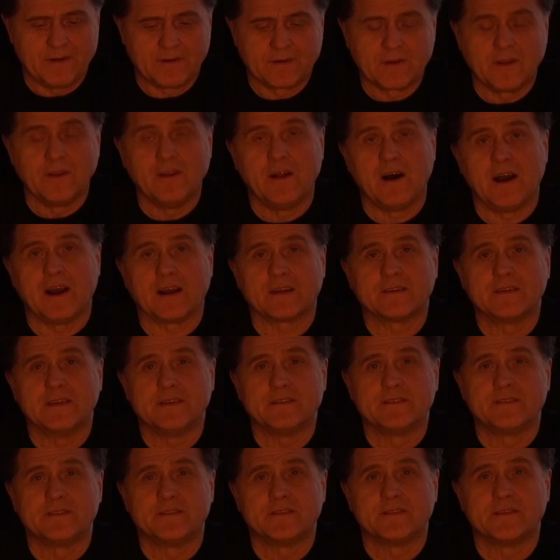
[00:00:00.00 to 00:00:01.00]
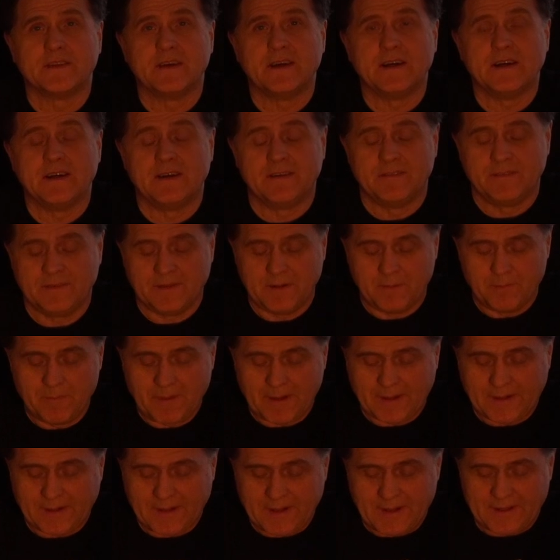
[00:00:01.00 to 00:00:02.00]
clock that's a
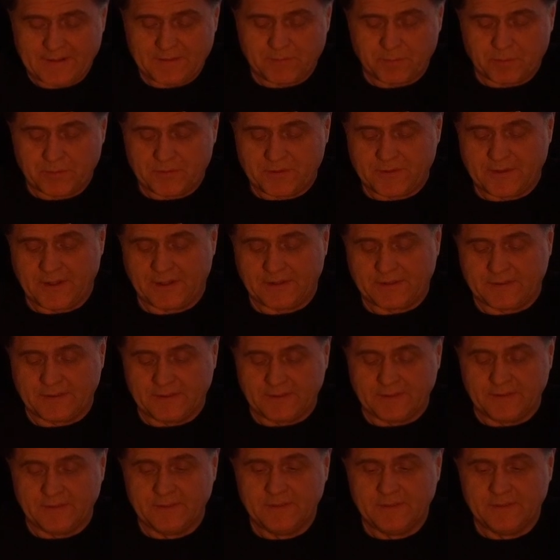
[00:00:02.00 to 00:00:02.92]
mechanized procession.